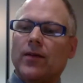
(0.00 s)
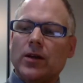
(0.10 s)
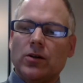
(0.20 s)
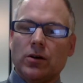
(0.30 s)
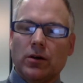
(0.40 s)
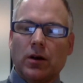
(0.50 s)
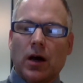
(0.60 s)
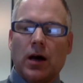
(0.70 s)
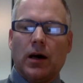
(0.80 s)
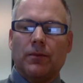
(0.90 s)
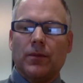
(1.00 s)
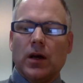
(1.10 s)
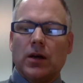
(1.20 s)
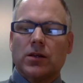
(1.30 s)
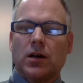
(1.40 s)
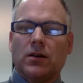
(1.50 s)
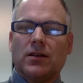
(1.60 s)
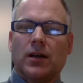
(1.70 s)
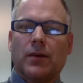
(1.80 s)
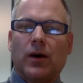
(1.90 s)
then you can start to
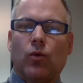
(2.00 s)
think about